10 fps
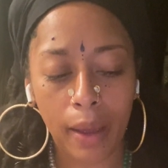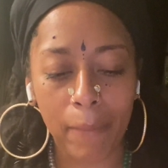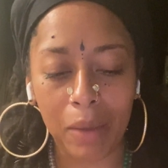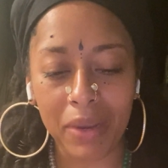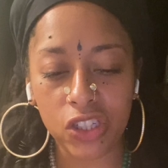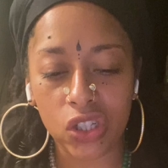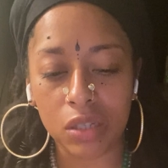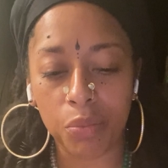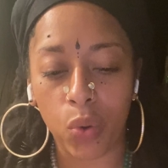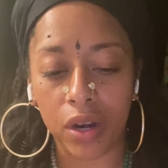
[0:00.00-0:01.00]
Maybe it's just
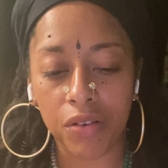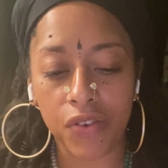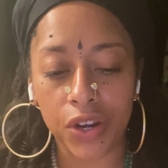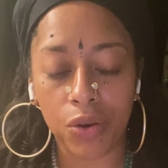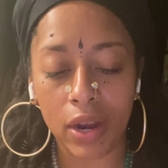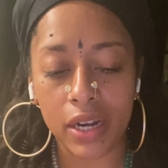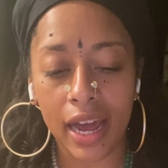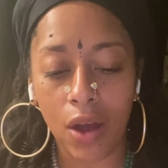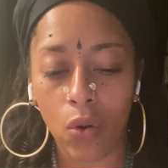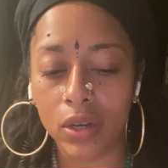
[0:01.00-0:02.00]
important for you right
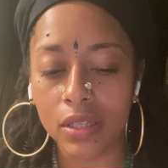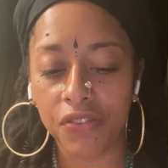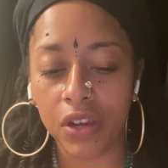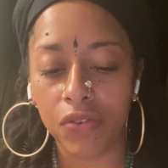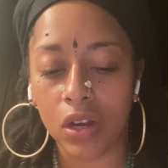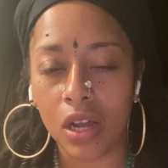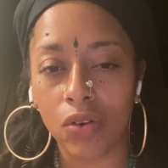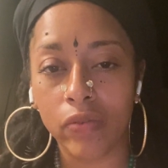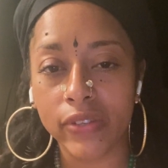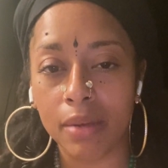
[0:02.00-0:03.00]
now, or it's a favorite
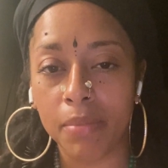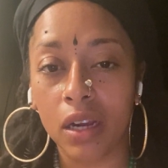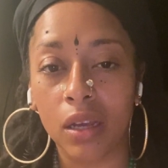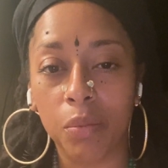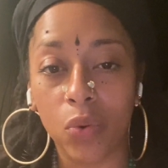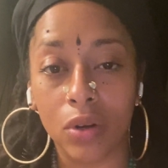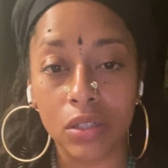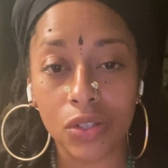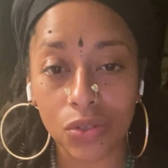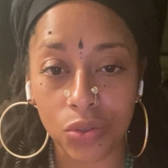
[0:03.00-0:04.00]
color of somebody
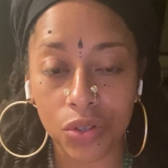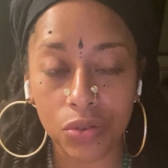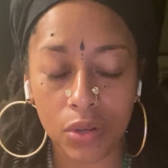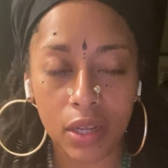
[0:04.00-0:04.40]
important to you.